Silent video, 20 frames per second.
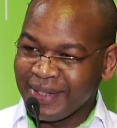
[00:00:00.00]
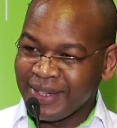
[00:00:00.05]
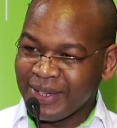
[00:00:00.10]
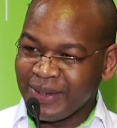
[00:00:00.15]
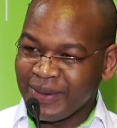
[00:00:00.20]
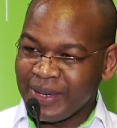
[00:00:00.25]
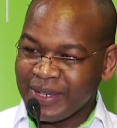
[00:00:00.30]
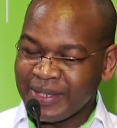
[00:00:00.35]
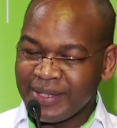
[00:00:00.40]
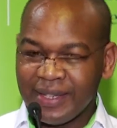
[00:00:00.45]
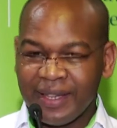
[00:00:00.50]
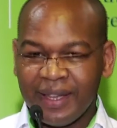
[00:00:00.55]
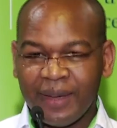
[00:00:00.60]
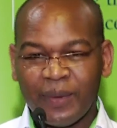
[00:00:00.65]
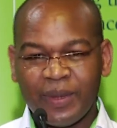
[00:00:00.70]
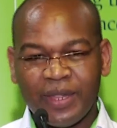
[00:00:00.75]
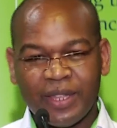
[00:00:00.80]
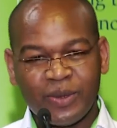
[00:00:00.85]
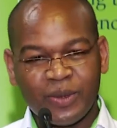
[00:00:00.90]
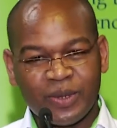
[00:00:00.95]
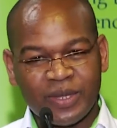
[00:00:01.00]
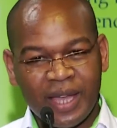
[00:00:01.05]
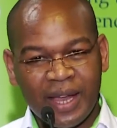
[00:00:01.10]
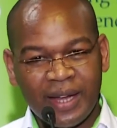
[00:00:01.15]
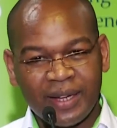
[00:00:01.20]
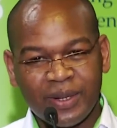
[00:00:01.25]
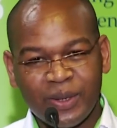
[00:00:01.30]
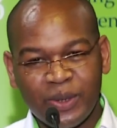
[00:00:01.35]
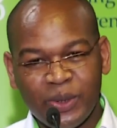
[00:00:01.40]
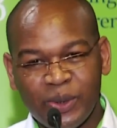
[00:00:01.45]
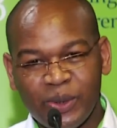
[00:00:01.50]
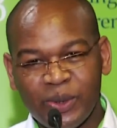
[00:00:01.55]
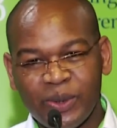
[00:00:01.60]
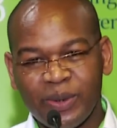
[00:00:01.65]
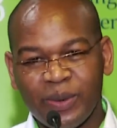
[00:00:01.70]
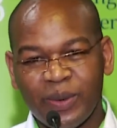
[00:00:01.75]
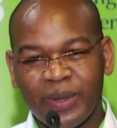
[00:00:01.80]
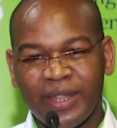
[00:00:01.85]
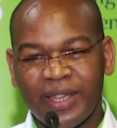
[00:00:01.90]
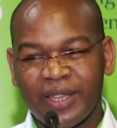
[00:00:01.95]
Correct? Whether it was
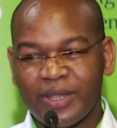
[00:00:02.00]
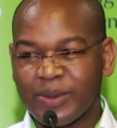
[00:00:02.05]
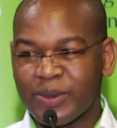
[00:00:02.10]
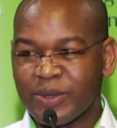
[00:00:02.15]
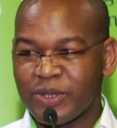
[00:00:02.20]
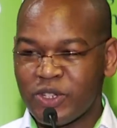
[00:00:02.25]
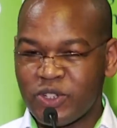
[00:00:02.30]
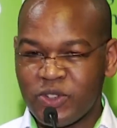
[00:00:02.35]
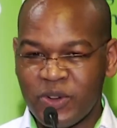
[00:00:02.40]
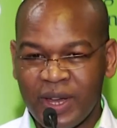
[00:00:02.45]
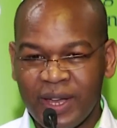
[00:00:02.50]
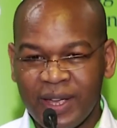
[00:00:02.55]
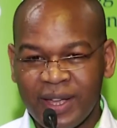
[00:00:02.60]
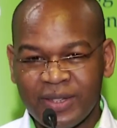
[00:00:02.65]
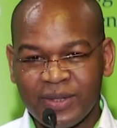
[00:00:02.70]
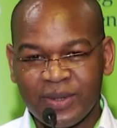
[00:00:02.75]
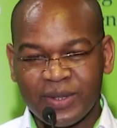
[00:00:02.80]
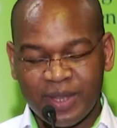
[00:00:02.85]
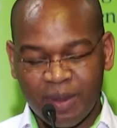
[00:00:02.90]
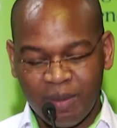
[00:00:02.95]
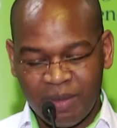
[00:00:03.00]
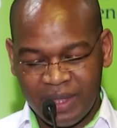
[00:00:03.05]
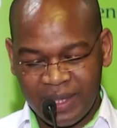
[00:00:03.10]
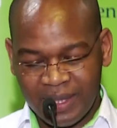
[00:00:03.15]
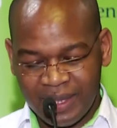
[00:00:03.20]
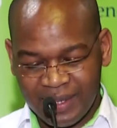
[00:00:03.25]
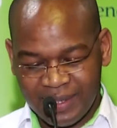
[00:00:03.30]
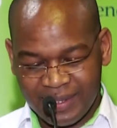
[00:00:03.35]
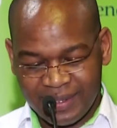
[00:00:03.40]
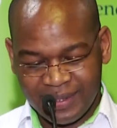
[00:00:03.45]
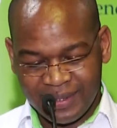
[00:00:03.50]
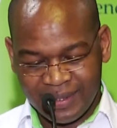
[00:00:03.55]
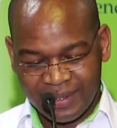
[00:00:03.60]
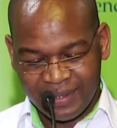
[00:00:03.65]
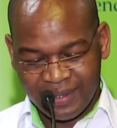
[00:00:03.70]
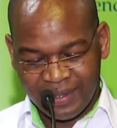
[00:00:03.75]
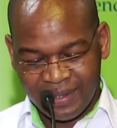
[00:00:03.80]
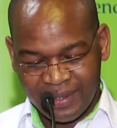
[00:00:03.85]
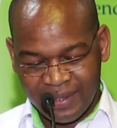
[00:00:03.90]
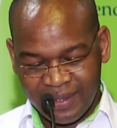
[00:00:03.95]
alcohol, whether it was drugs or something else.
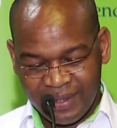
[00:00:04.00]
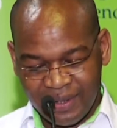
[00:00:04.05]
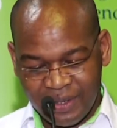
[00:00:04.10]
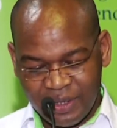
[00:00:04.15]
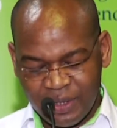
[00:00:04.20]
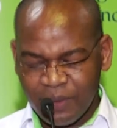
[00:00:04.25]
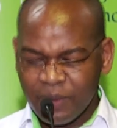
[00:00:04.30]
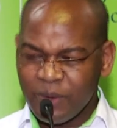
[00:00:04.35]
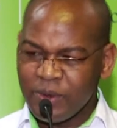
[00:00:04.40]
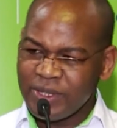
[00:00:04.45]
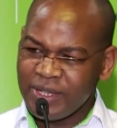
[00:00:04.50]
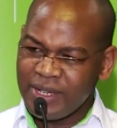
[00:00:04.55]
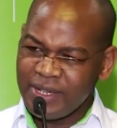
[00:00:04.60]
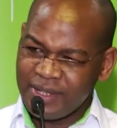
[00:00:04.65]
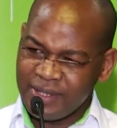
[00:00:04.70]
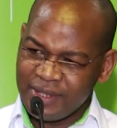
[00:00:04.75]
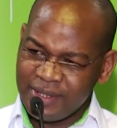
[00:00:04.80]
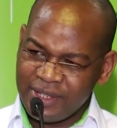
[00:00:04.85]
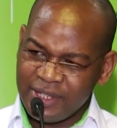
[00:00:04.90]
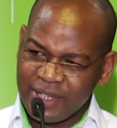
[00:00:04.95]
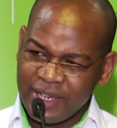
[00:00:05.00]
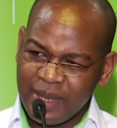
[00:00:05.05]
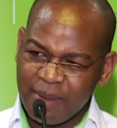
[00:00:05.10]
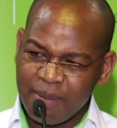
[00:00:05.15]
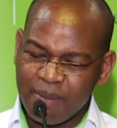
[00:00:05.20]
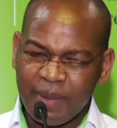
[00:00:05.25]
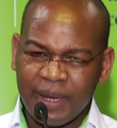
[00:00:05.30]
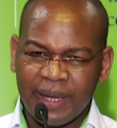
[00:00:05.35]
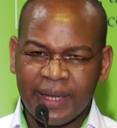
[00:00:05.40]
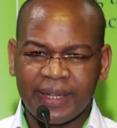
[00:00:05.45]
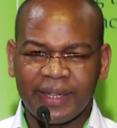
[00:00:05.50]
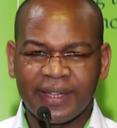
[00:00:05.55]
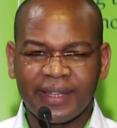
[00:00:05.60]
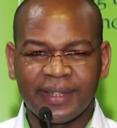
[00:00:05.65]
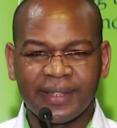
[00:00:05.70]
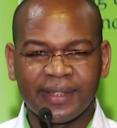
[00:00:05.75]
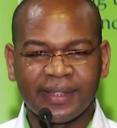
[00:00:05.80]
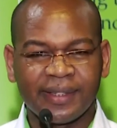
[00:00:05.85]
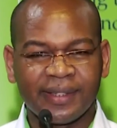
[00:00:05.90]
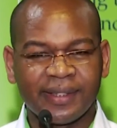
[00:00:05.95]
So of course then she came back.
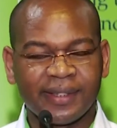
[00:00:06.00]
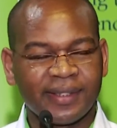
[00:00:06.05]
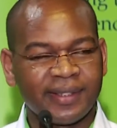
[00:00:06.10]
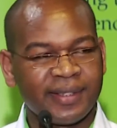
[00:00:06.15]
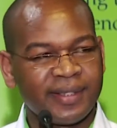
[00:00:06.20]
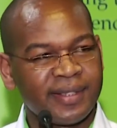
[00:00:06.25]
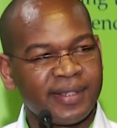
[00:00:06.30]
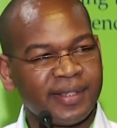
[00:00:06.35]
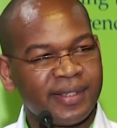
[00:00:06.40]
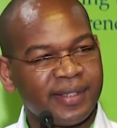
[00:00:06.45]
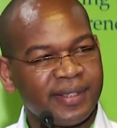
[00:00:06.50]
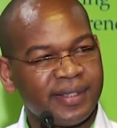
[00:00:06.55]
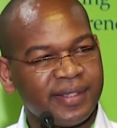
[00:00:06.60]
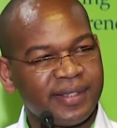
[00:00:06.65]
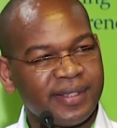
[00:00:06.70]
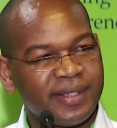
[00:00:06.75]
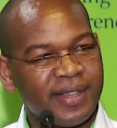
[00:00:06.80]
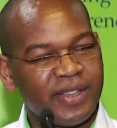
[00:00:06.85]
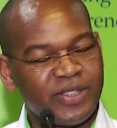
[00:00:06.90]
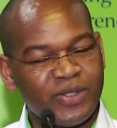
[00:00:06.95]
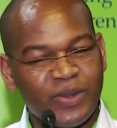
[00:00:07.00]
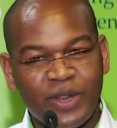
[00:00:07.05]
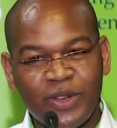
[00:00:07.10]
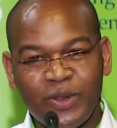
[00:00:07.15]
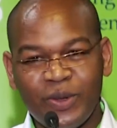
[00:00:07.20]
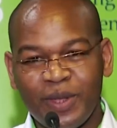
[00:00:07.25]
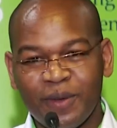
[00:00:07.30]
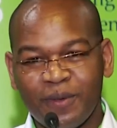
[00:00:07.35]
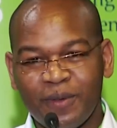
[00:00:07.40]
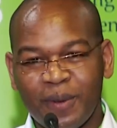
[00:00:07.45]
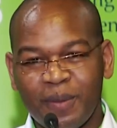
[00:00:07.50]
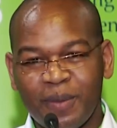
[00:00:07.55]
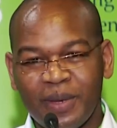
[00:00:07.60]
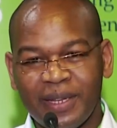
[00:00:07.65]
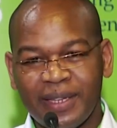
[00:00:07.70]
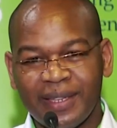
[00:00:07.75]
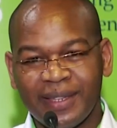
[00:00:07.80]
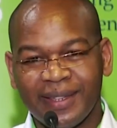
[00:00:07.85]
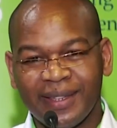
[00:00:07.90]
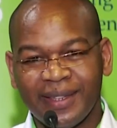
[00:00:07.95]
So I knew the
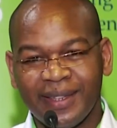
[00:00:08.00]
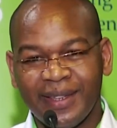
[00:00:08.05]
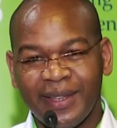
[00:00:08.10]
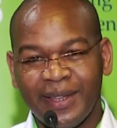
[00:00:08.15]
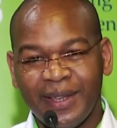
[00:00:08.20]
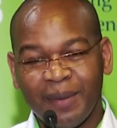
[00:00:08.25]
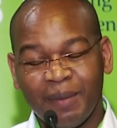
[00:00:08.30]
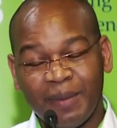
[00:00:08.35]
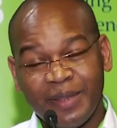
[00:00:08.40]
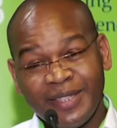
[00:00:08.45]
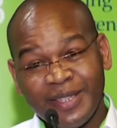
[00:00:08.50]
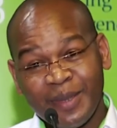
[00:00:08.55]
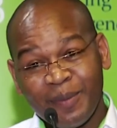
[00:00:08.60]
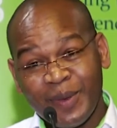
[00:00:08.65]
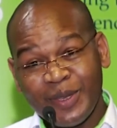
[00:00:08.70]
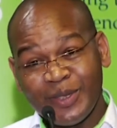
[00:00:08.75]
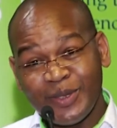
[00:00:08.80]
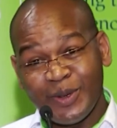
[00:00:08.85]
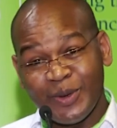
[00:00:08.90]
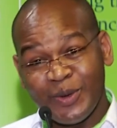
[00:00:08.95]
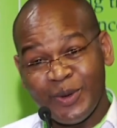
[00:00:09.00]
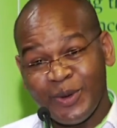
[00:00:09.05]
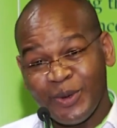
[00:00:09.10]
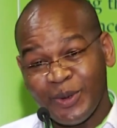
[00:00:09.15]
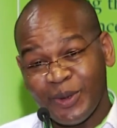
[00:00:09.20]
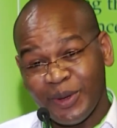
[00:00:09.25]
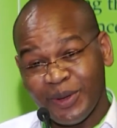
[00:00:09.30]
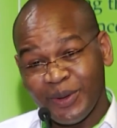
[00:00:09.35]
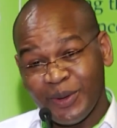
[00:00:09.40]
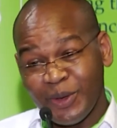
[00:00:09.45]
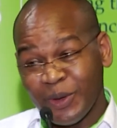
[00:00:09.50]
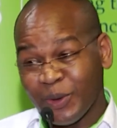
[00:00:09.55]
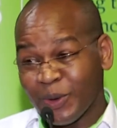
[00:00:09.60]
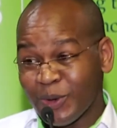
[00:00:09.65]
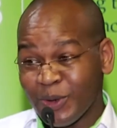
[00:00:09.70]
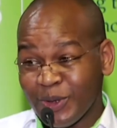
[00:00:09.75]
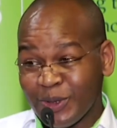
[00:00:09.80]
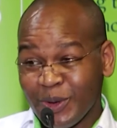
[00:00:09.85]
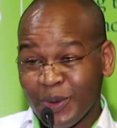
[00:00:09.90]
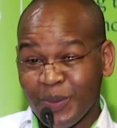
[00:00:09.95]
family. But this is a person who you
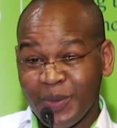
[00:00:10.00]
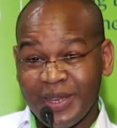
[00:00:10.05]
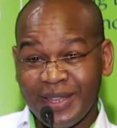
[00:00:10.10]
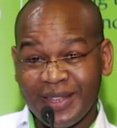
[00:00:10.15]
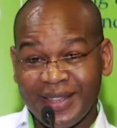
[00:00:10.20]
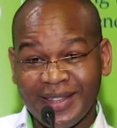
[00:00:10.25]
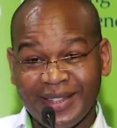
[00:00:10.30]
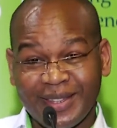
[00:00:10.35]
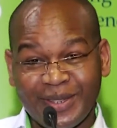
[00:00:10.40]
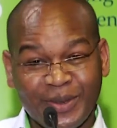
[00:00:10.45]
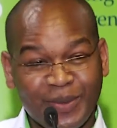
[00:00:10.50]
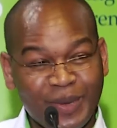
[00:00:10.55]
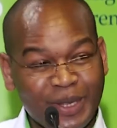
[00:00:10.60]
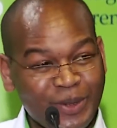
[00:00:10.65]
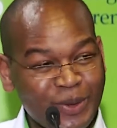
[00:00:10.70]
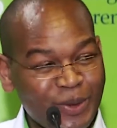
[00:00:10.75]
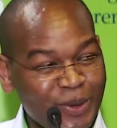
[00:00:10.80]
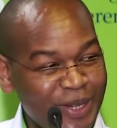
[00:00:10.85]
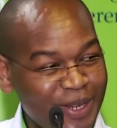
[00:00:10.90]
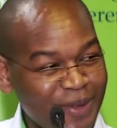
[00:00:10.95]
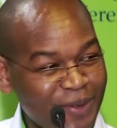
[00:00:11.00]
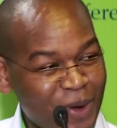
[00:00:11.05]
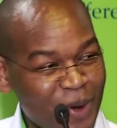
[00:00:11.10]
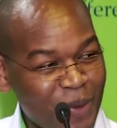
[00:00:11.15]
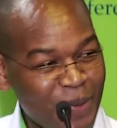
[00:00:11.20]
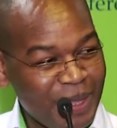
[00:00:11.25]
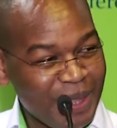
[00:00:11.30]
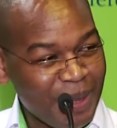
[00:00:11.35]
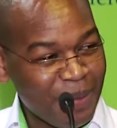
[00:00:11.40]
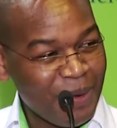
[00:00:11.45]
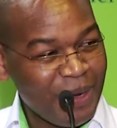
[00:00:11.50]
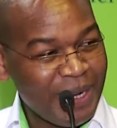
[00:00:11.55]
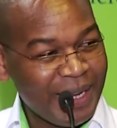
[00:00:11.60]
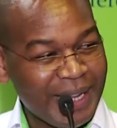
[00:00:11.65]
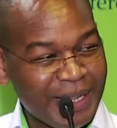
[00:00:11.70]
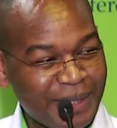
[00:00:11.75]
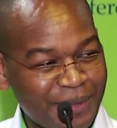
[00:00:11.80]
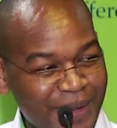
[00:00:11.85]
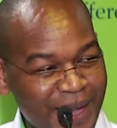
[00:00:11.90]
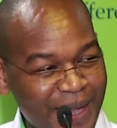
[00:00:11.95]
could not communicate to, but could leave home in the
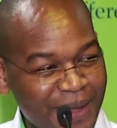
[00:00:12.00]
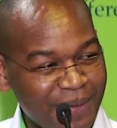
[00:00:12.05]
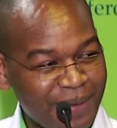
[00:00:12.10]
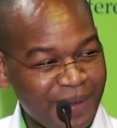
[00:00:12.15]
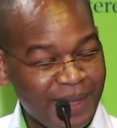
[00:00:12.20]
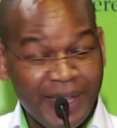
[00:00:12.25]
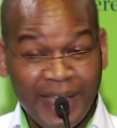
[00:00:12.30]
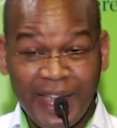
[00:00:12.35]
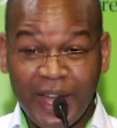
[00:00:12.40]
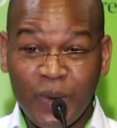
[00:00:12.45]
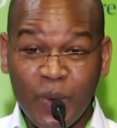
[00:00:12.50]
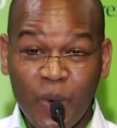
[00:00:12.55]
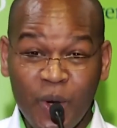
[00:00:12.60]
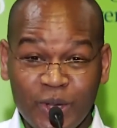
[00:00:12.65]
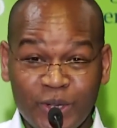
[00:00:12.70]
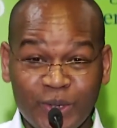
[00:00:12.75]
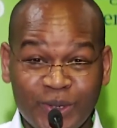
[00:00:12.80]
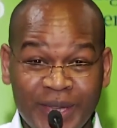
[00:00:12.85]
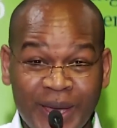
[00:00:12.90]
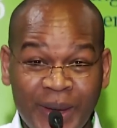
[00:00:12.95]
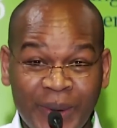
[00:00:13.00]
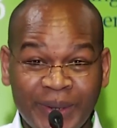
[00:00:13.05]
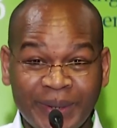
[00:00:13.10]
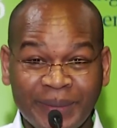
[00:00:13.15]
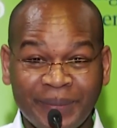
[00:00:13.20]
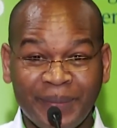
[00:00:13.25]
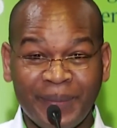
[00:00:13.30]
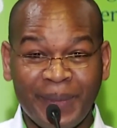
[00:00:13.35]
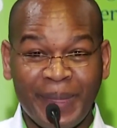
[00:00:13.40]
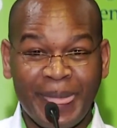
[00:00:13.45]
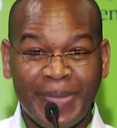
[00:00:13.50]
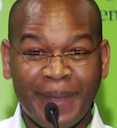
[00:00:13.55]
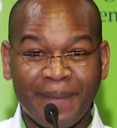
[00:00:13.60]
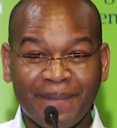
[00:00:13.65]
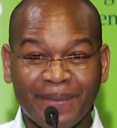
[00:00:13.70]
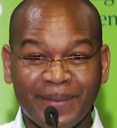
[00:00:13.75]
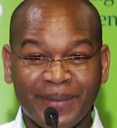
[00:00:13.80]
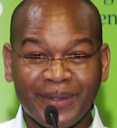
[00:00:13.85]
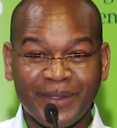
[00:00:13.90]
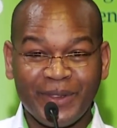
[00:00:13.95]
morning at 5 and walk to town.
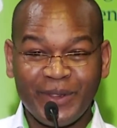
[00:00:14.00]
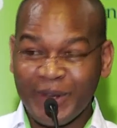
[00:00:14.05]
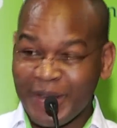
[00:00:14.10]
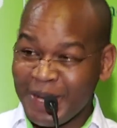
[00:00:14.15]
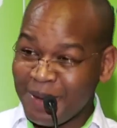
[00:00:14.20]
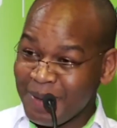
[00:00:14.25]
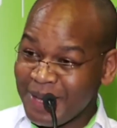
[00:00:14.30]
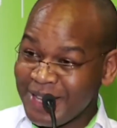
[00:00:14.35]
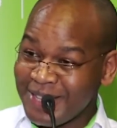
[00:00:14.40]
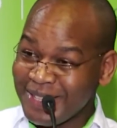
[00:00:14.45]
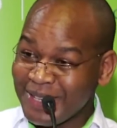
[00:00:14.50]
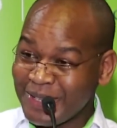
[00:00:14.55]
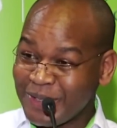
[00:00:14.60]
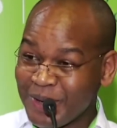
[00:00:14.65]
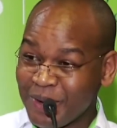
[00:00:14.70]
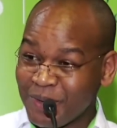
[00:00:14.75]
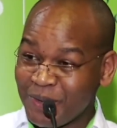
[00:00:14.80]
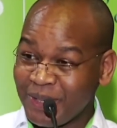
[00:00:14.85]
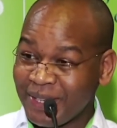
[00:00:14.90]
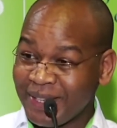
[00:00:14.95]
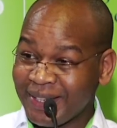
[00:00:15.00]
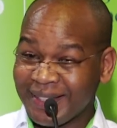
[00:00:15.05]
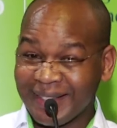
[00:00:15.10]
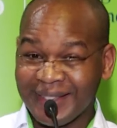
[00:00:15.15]
You can imagine the traffic.